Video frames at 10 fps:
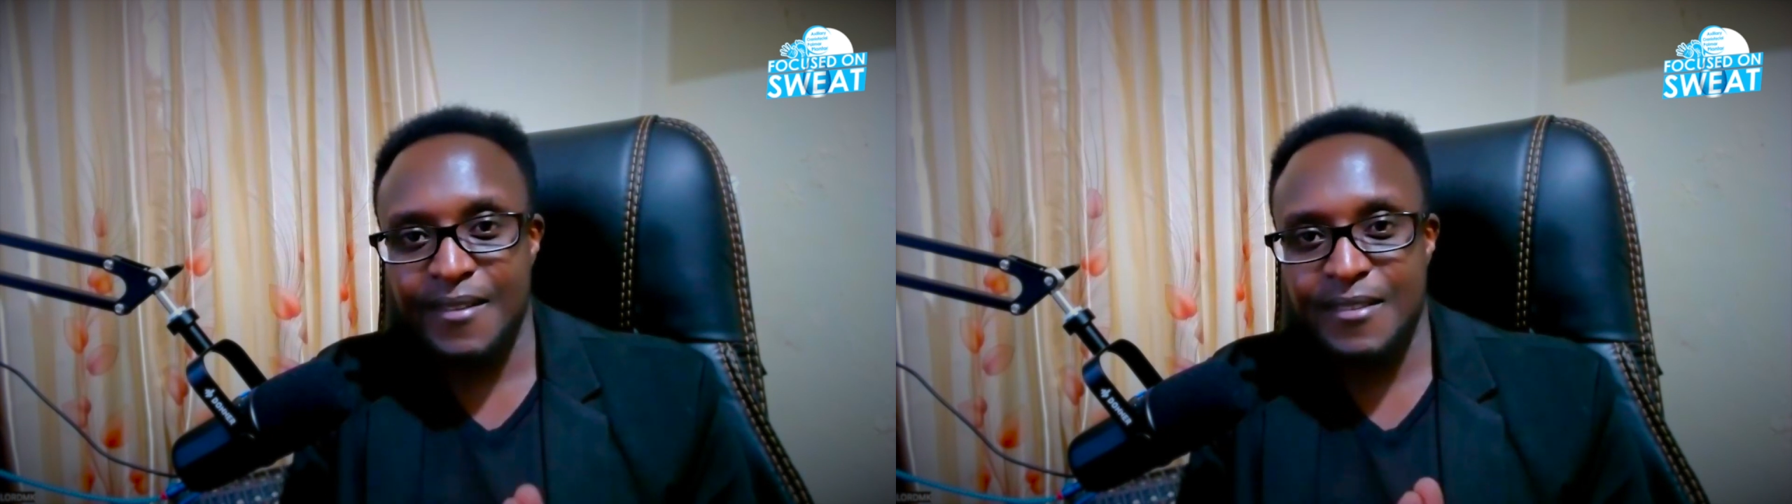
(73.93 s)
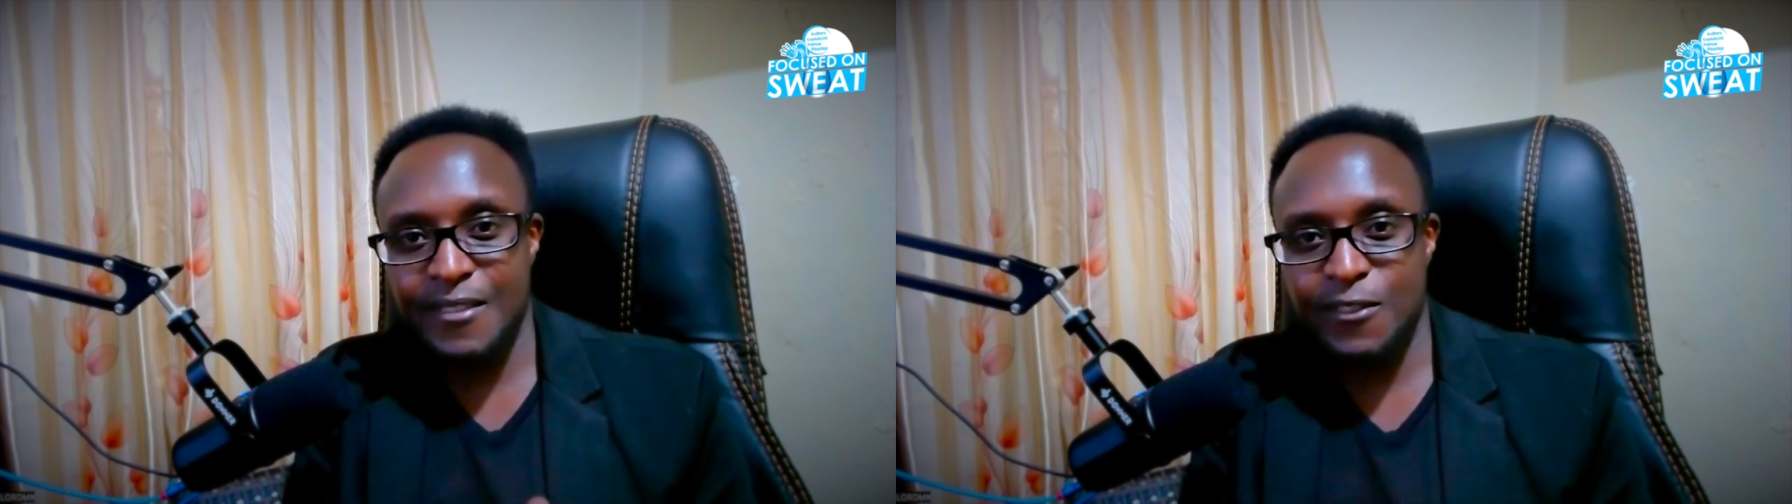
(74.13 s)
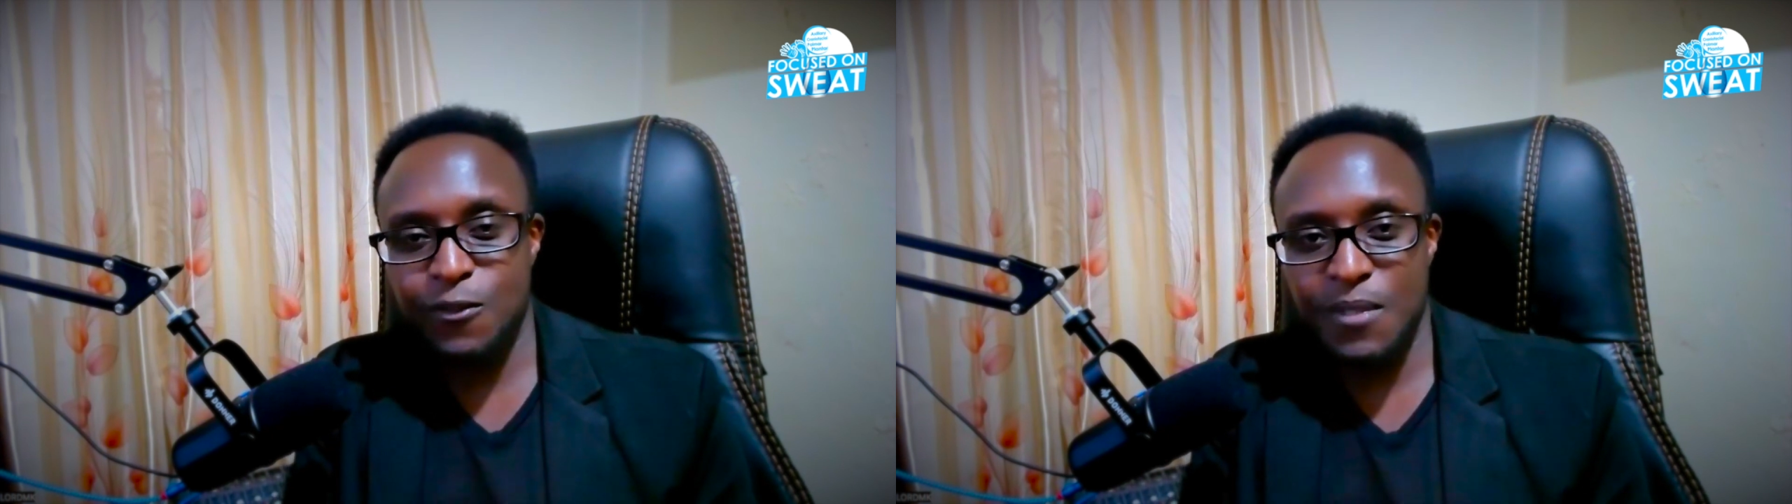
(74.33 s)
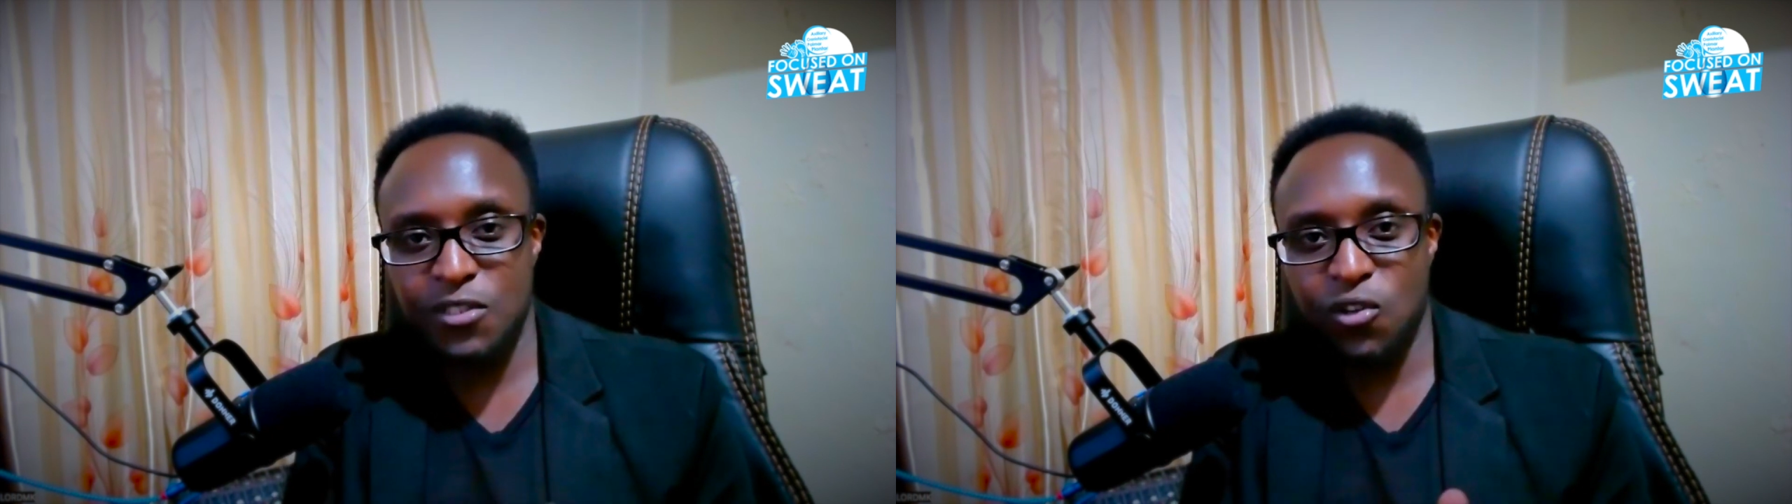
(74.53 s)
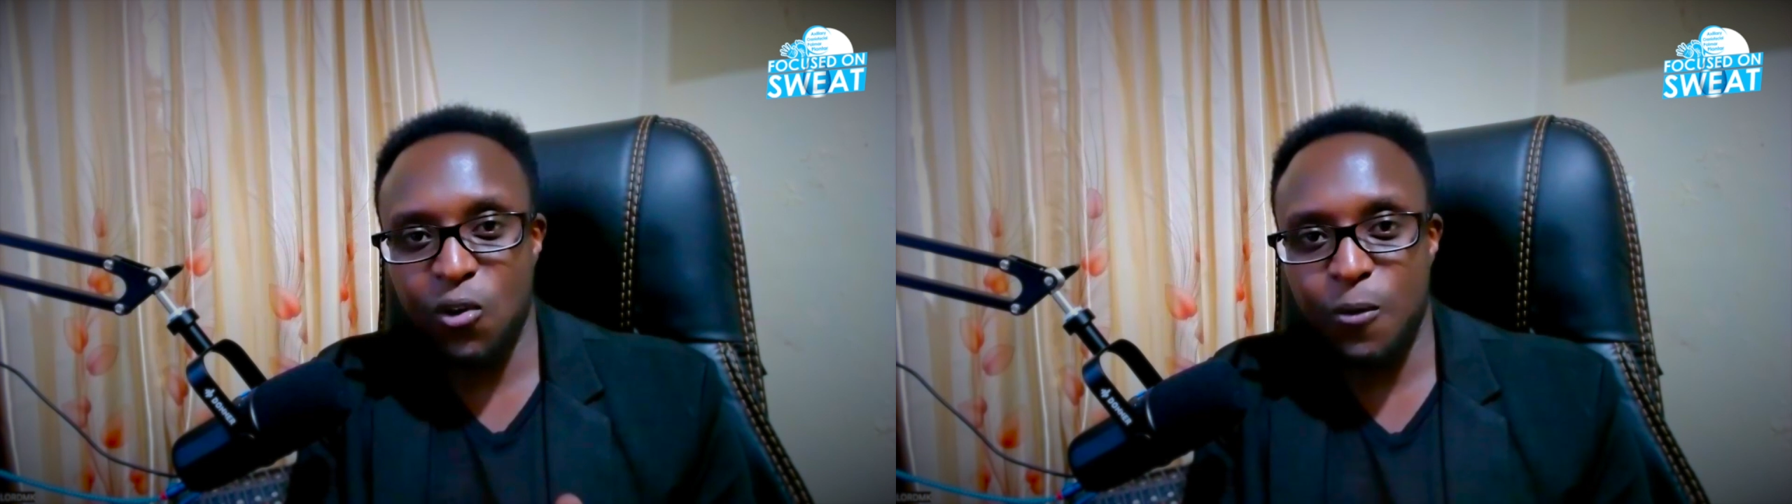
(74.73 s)

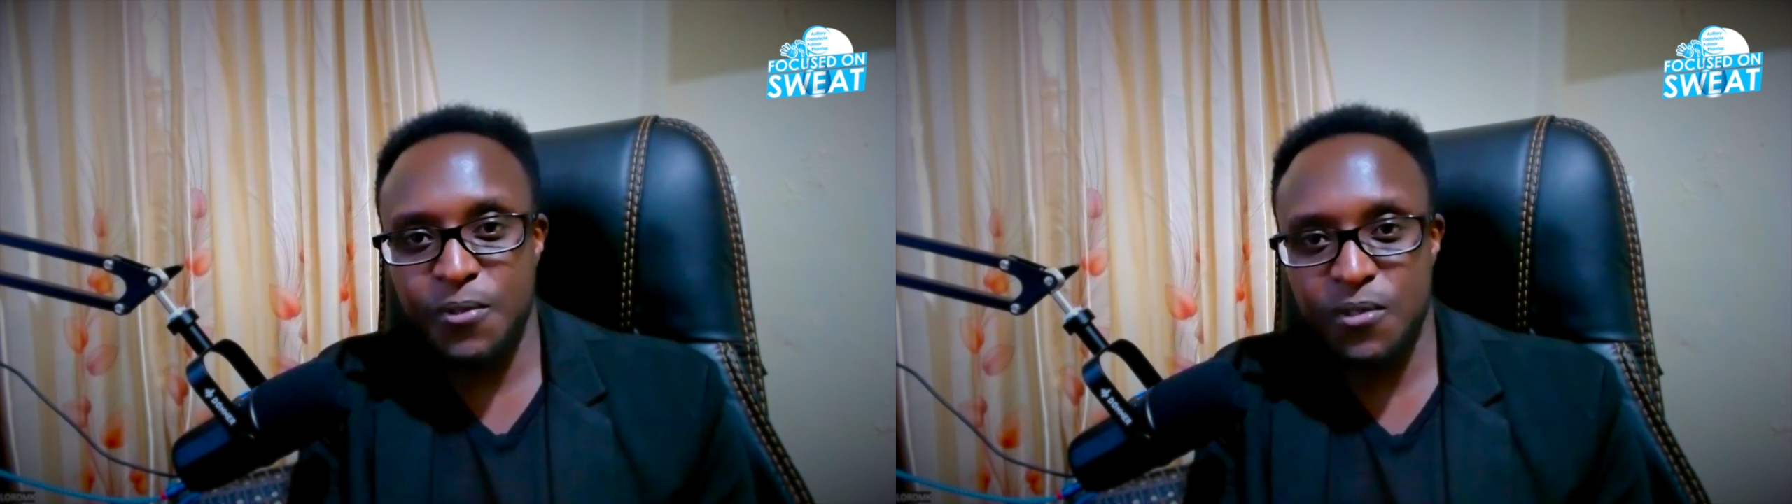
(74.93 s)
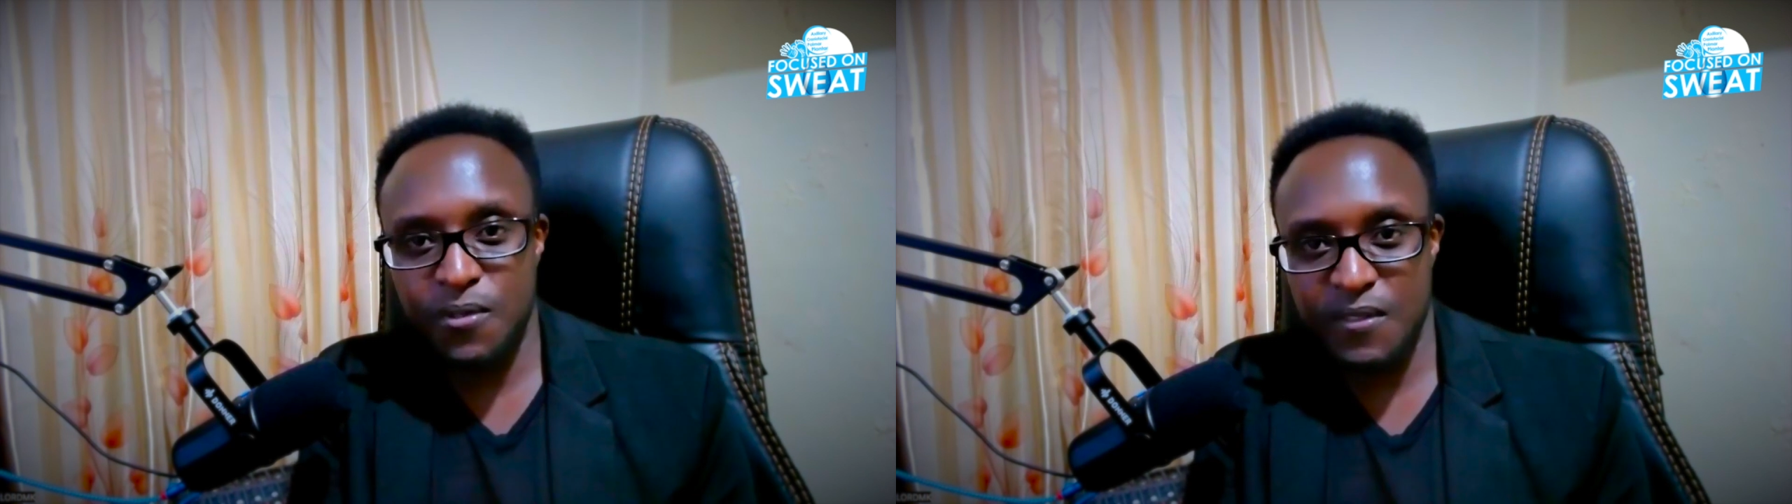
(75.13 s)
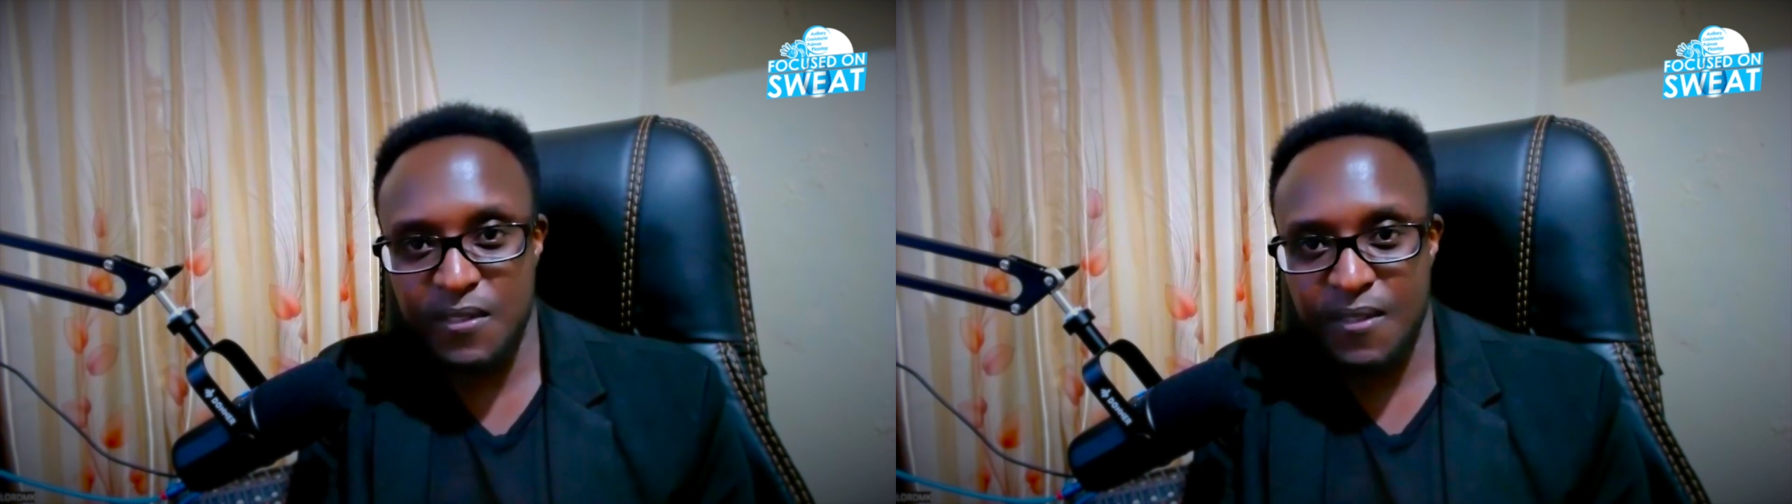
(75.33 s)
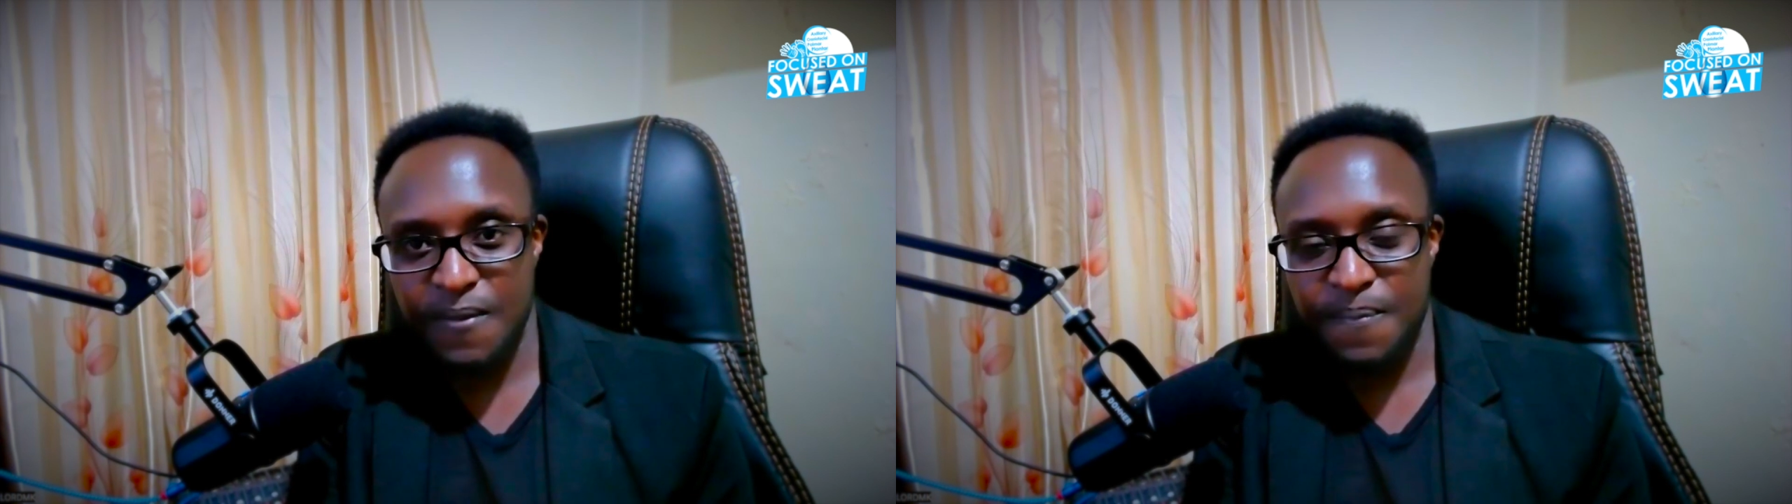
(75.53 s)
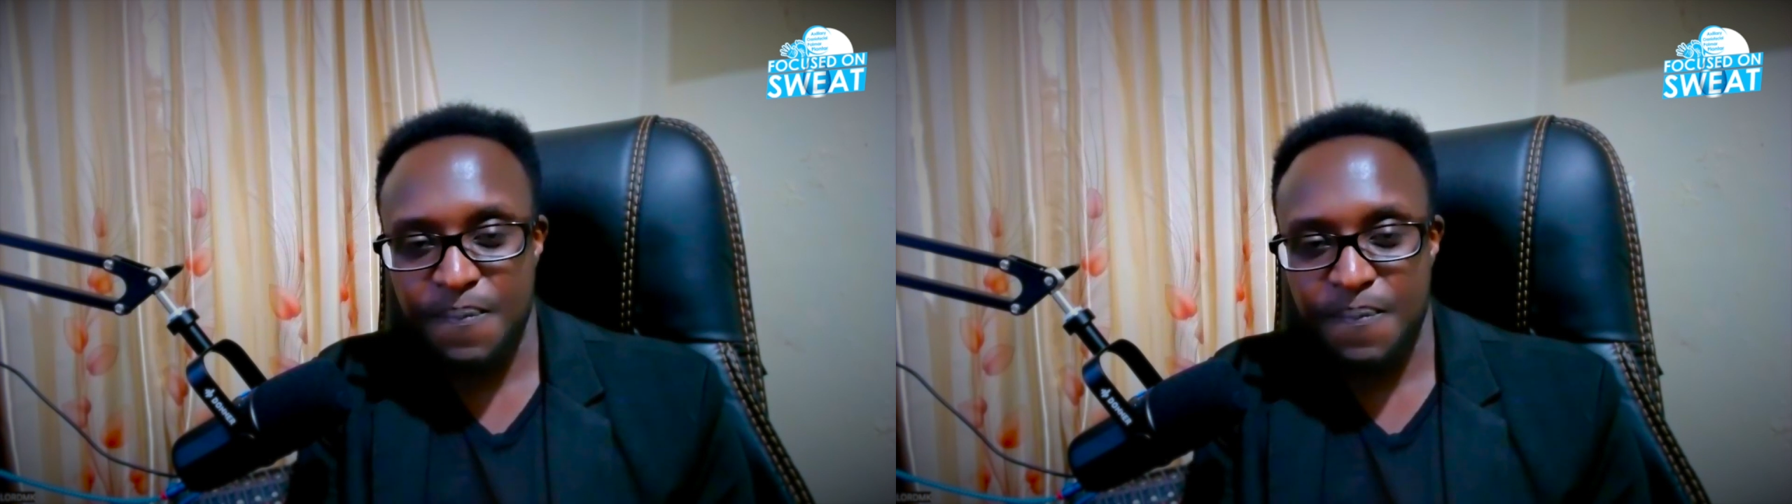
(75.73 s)
treatment options.